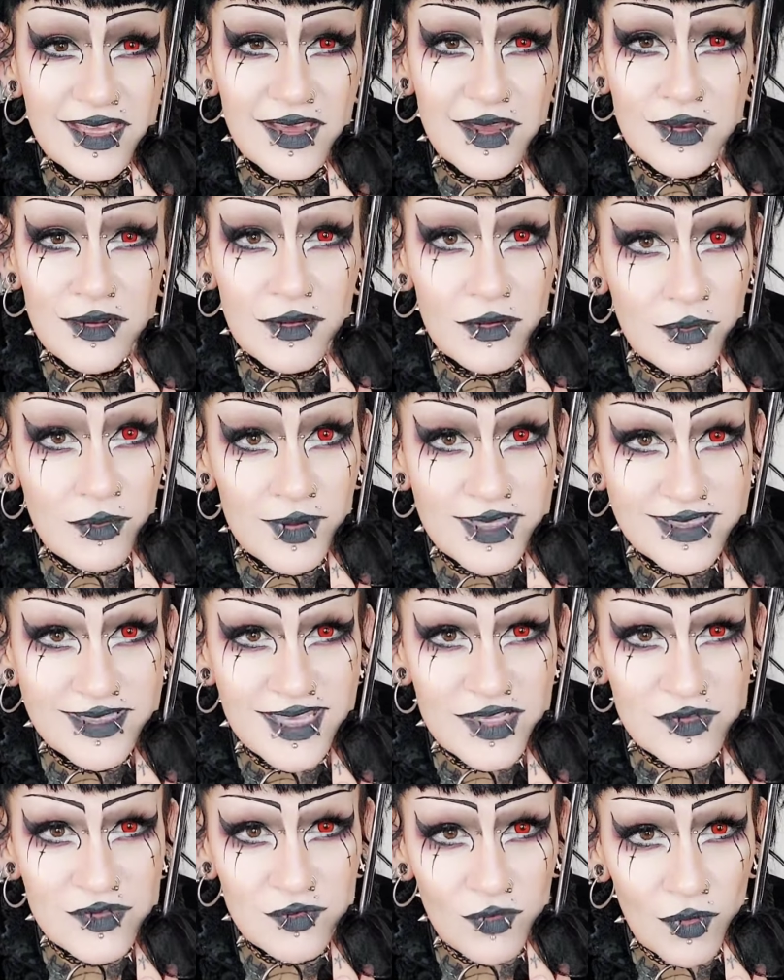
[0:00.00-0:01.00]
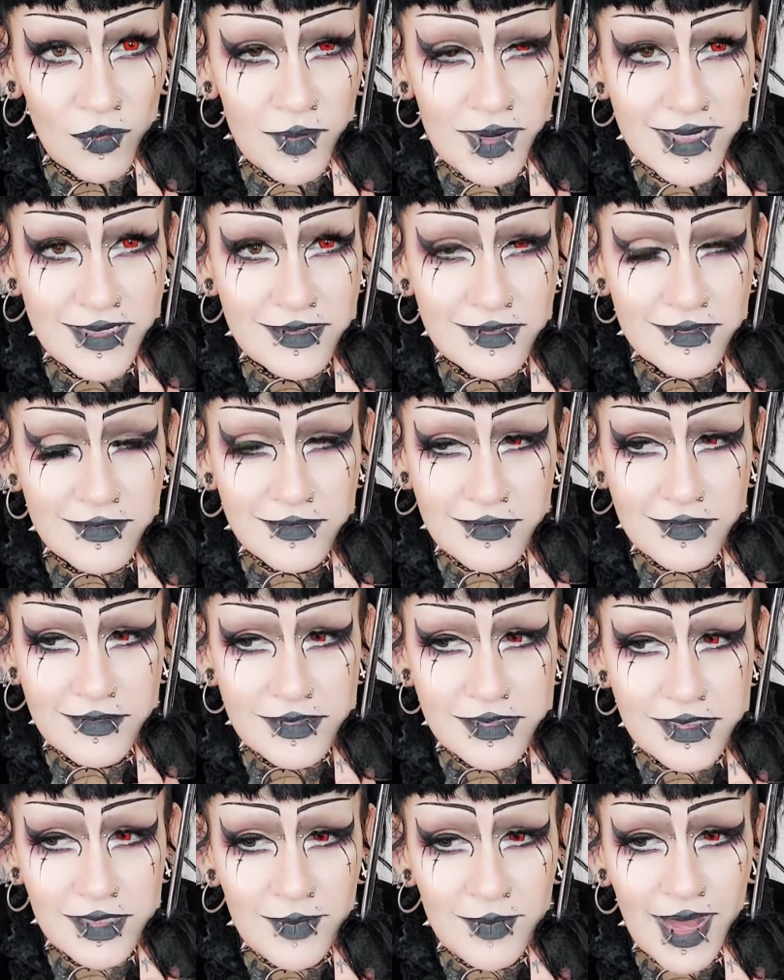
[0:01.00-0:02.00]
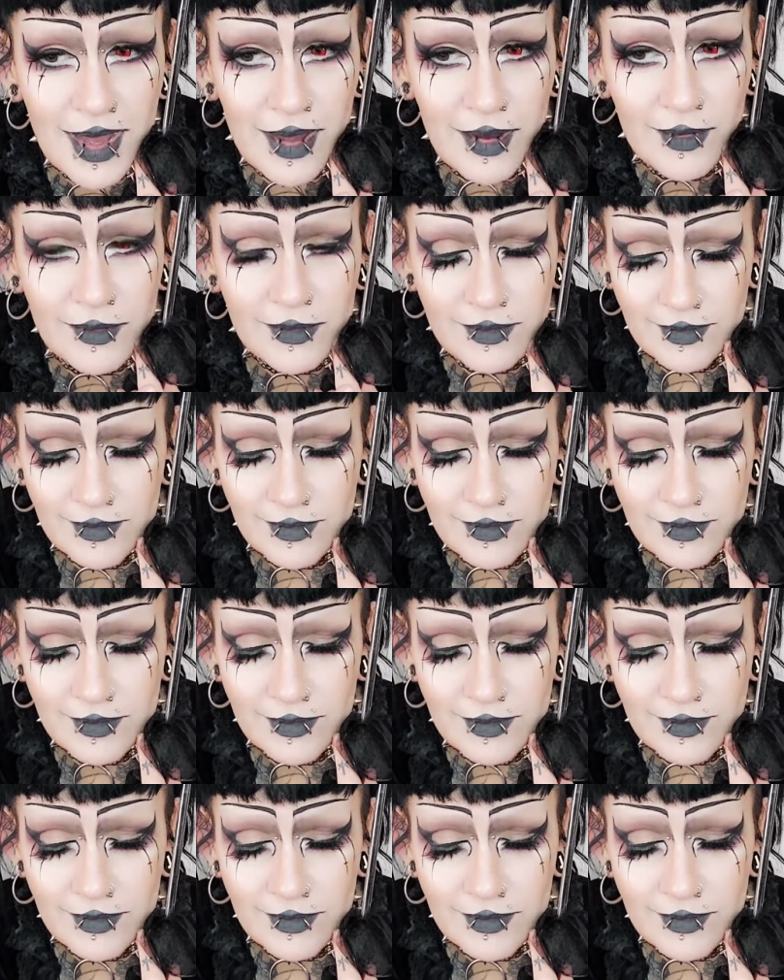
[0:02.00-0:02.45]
it always gets ruined somehow.